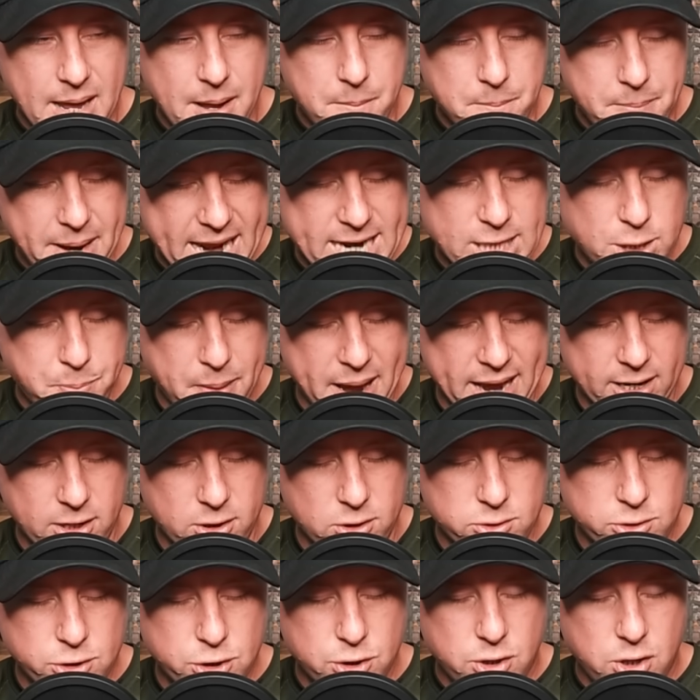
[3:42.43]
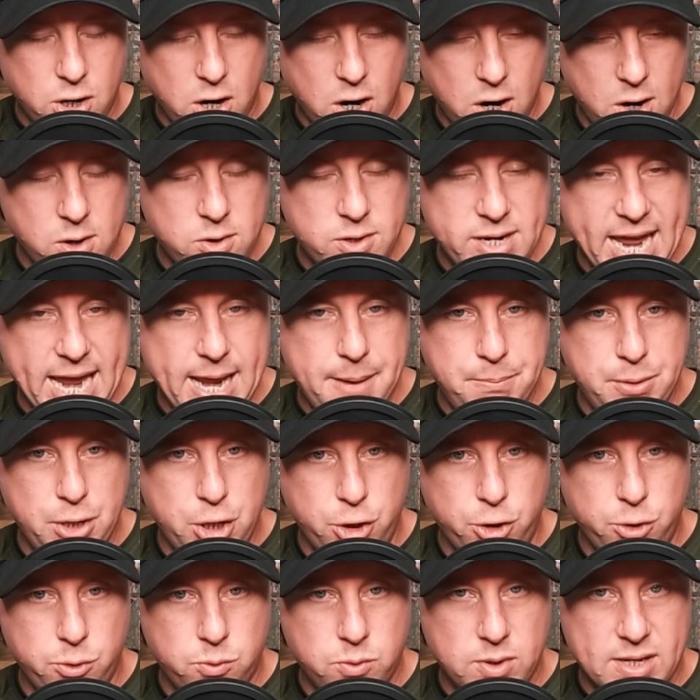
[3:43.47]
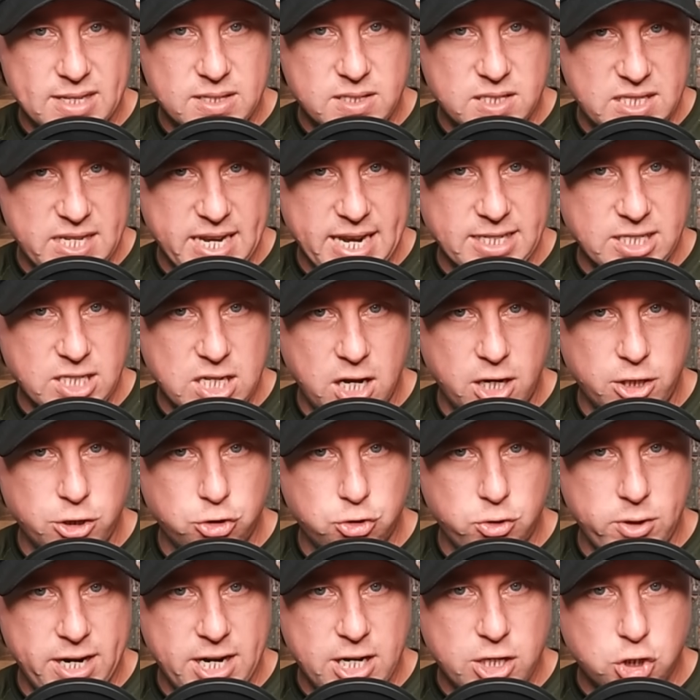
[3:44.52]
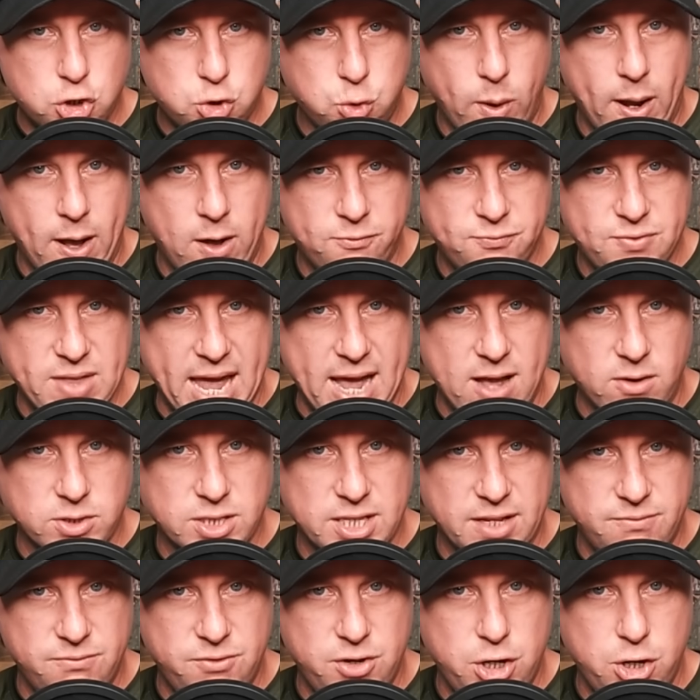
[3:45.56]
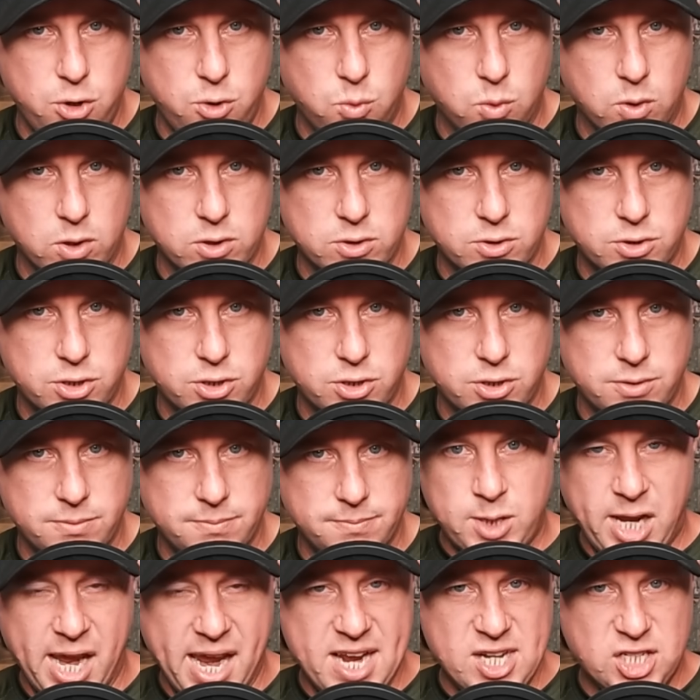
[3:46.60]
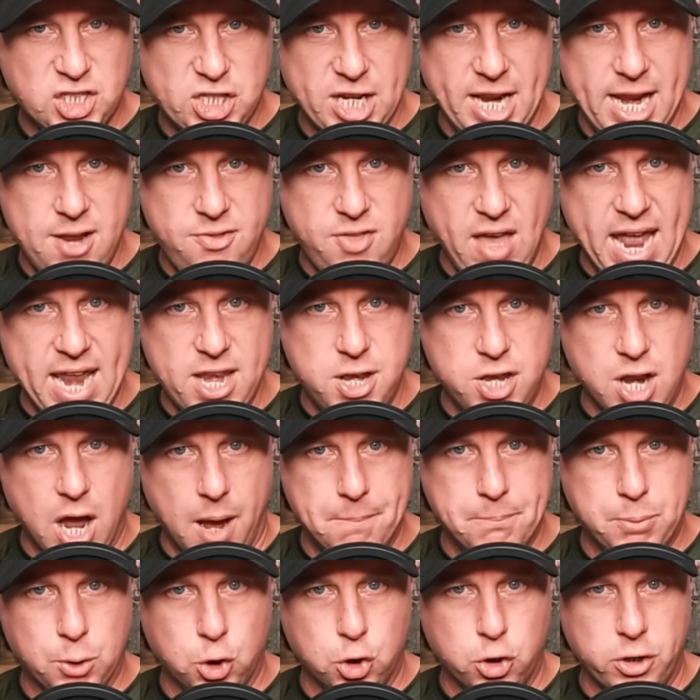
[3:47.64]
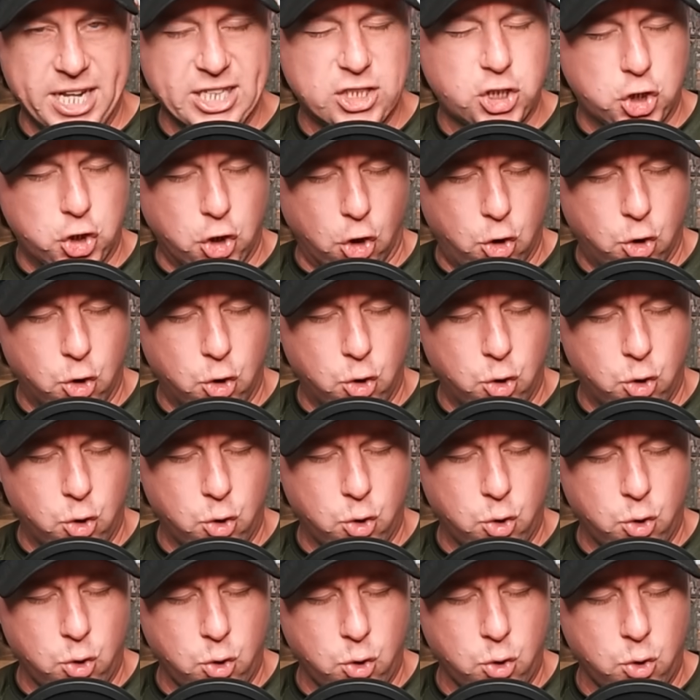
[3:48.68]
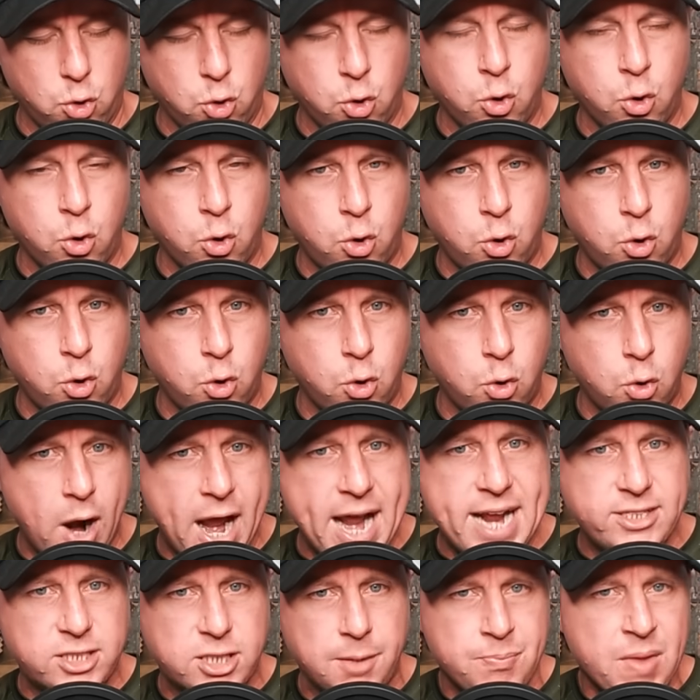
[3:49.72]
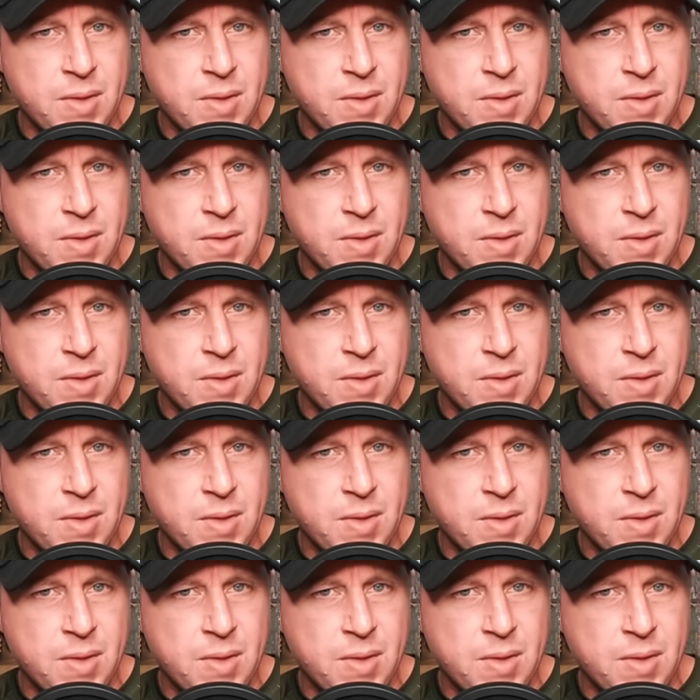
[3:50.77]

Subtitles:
Paige Beckers, her debut, 612,000 viewers. KC, that number is great!